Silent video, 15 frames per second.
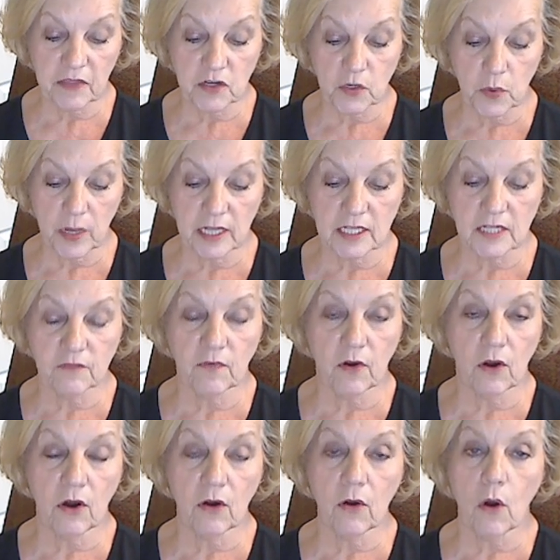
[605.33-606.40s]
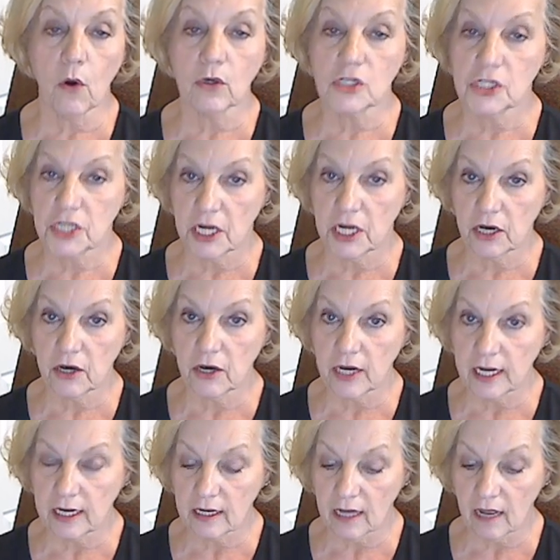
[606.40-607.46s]
A hydrogen bond is
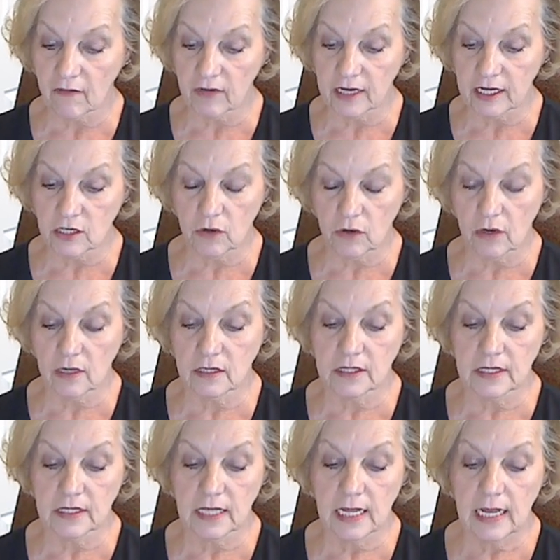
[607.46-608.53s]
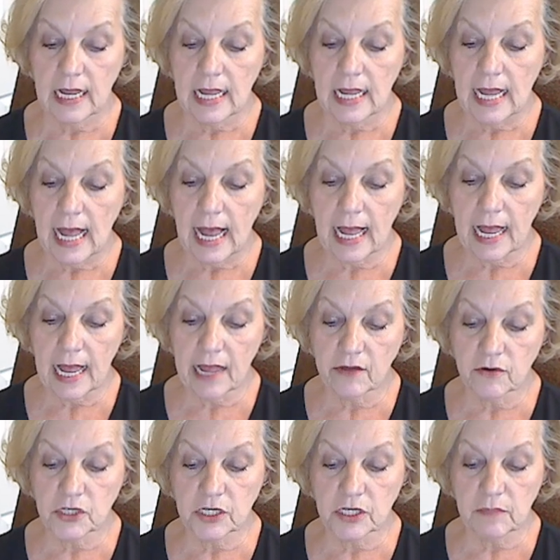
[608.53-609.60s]
caused by the attraction of
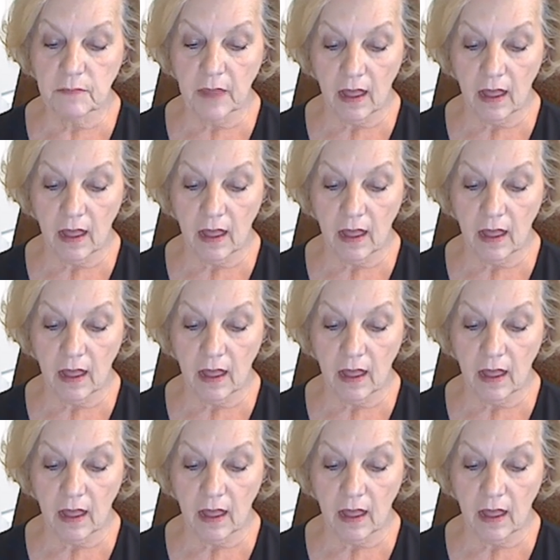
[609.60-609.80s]
molecules.